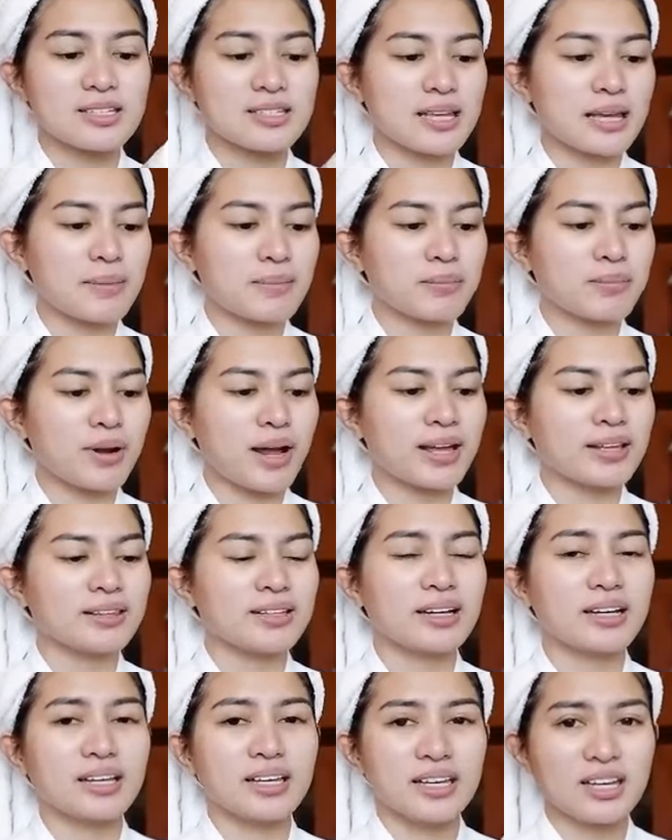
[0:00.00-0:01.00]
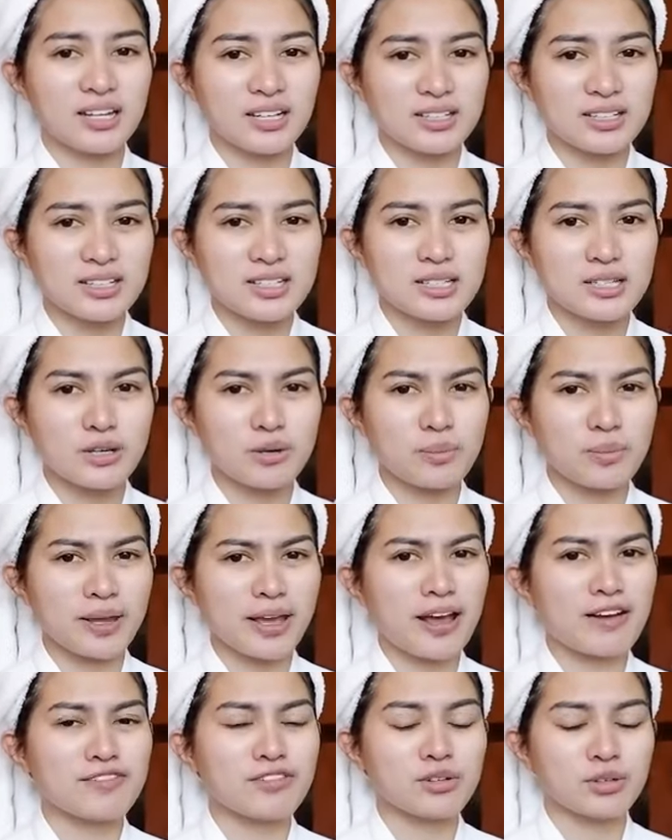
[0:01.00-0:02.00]
same brand ng Kiehl's, yung
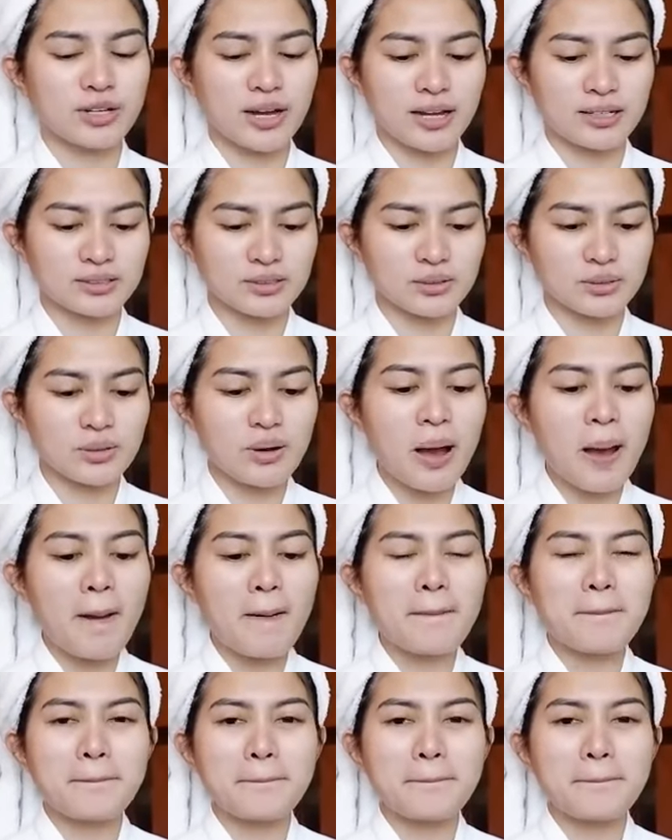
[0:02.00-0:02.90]
may avocado.